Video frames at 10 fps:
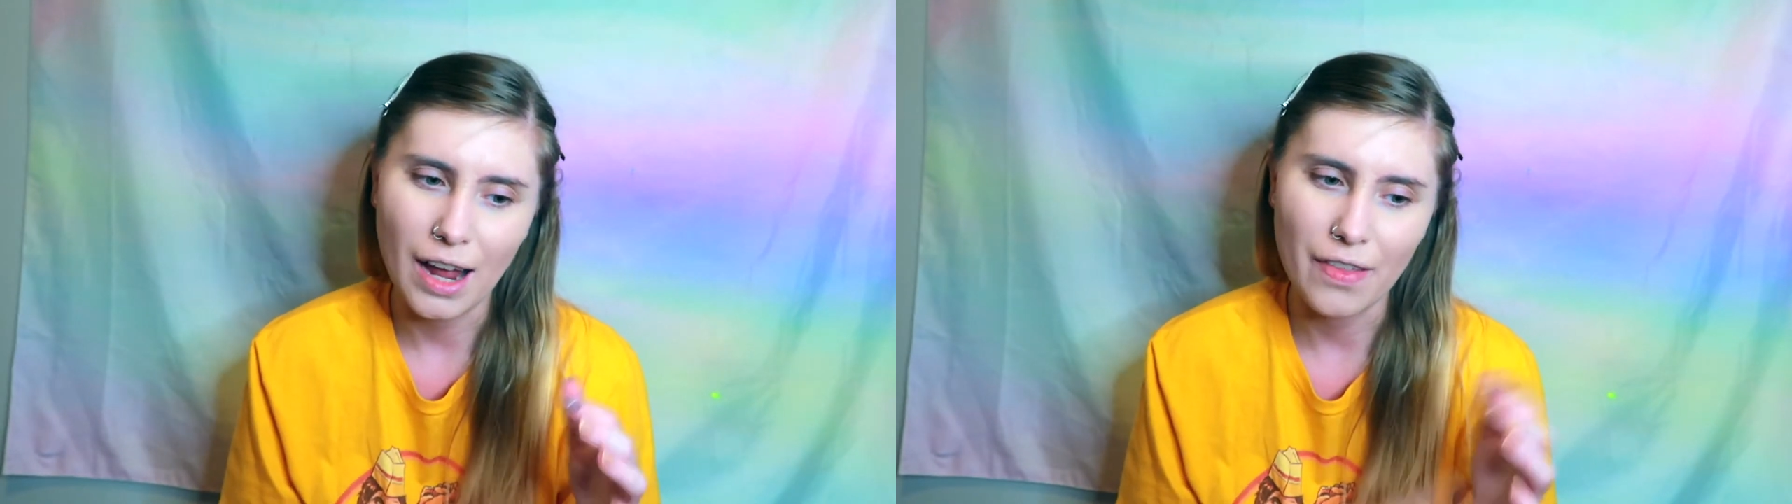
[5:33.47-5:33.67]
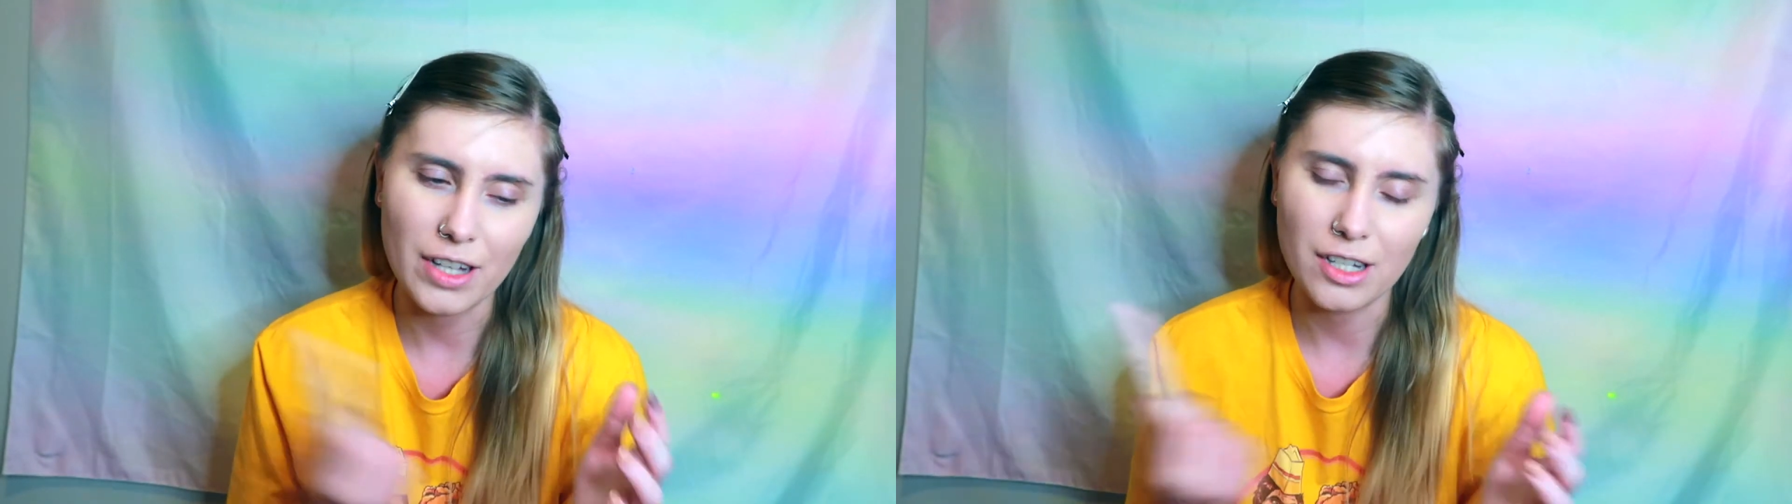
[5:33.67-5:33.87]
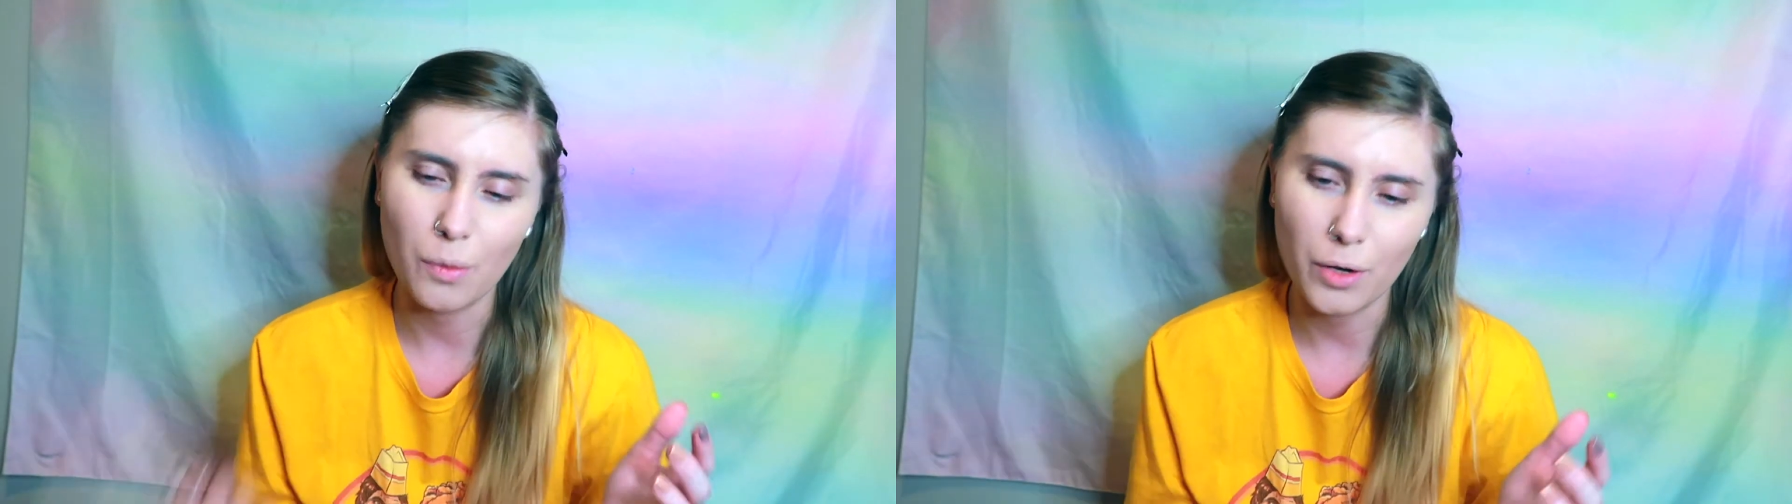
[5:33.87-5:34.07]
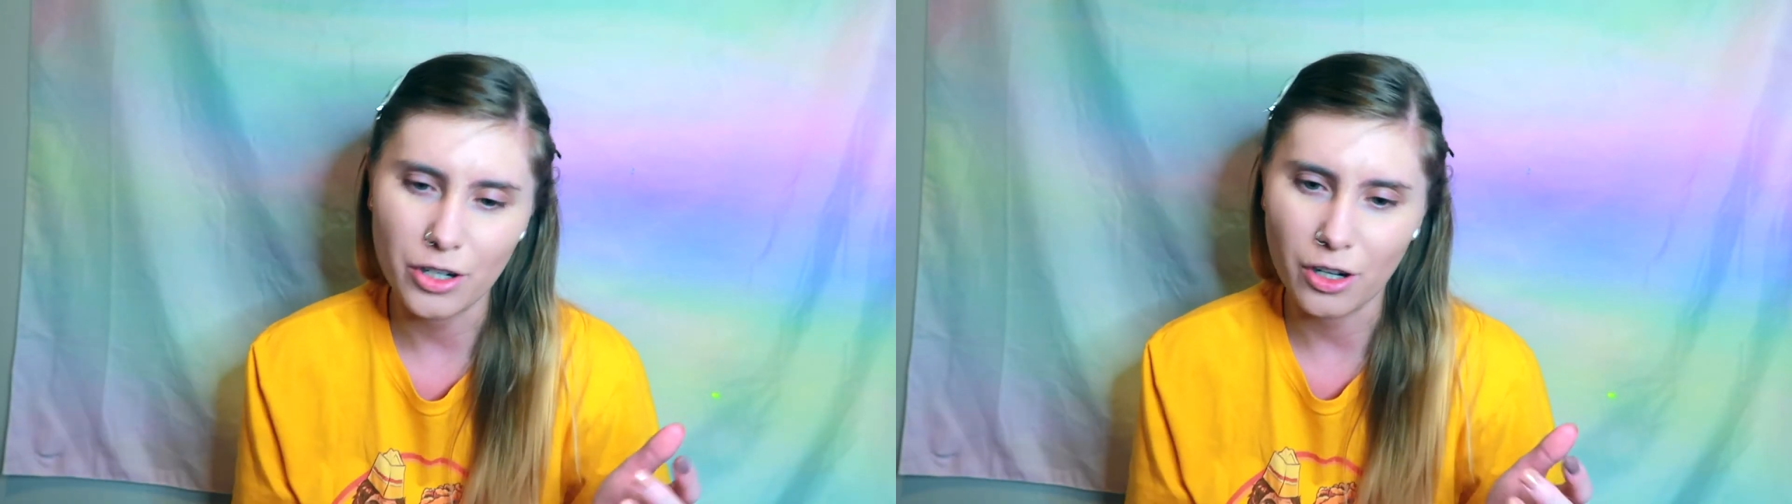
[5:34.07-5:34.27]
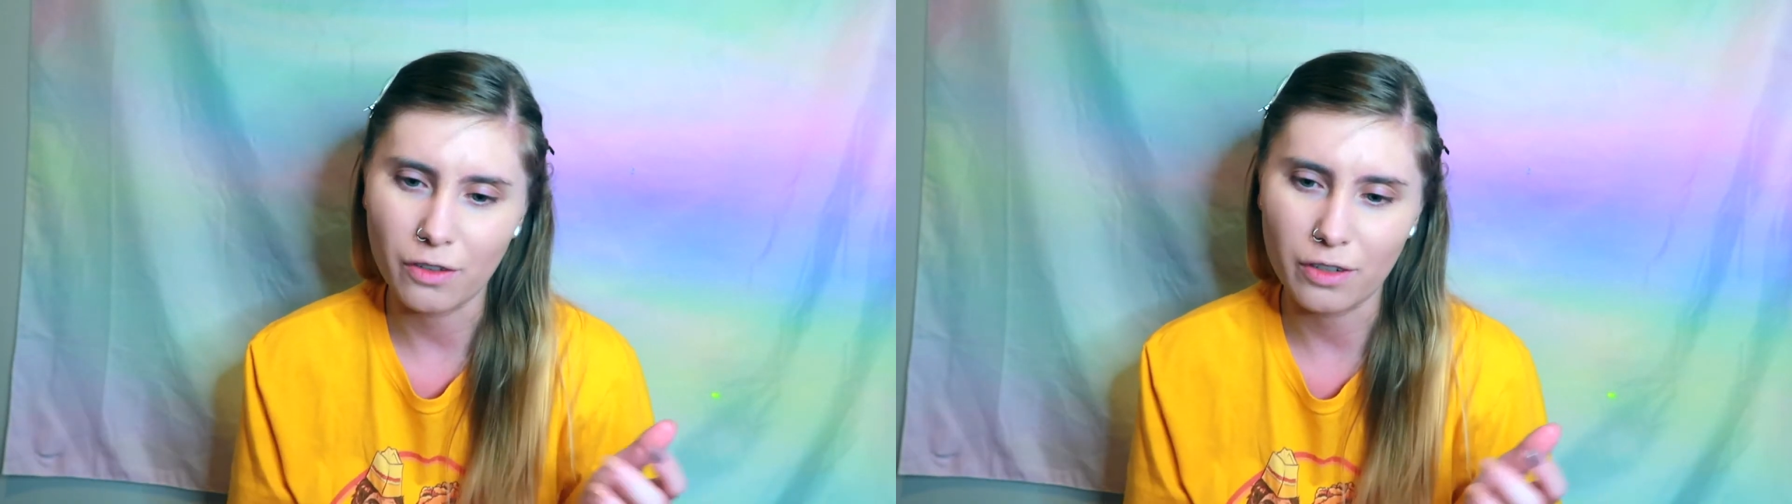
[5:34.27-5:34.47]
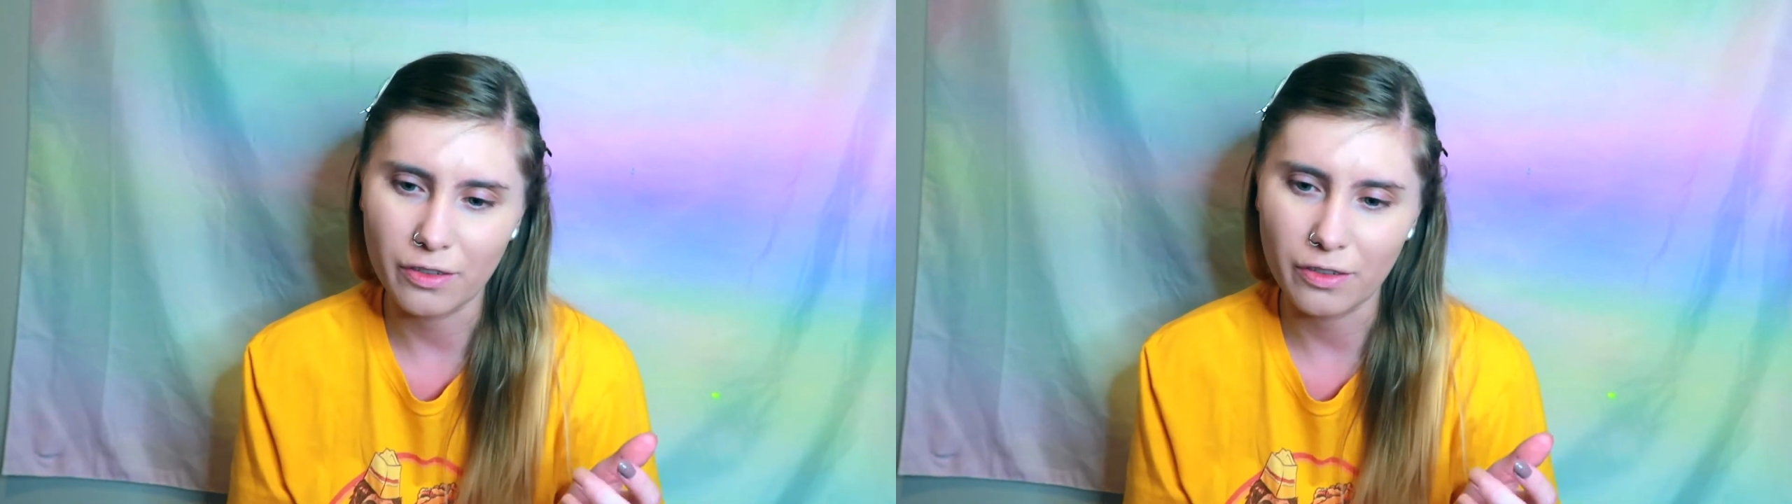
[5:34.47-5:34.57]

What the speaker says: and then I started watching all of her